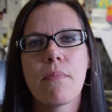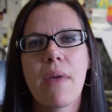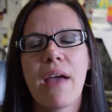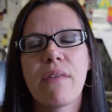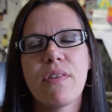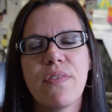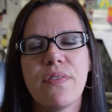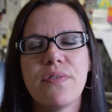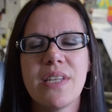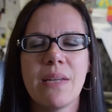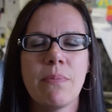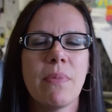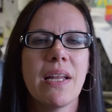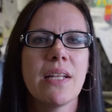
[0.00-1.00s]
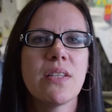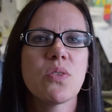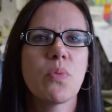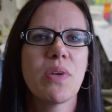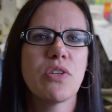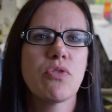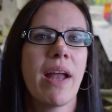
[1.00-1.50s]
every 15 minutes
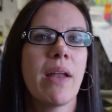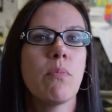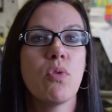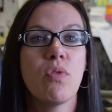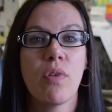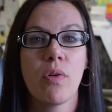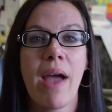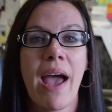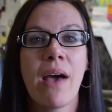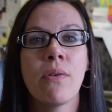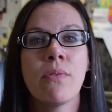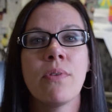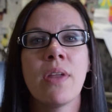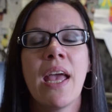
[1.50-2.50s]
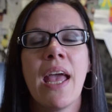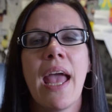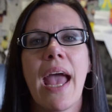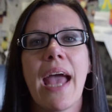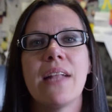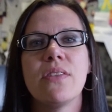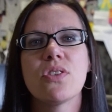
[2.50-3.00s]
we try to move around,
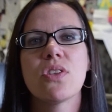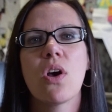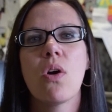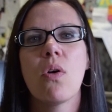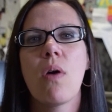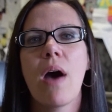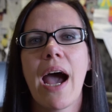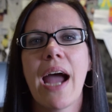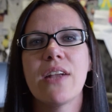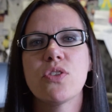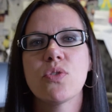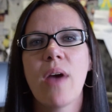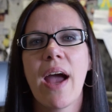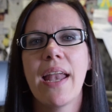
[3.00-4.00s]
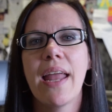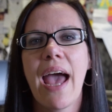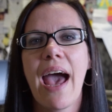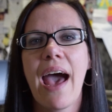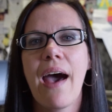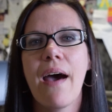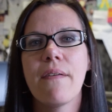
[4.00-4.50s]
and so I try to
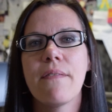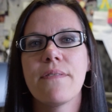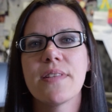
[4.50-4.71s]
have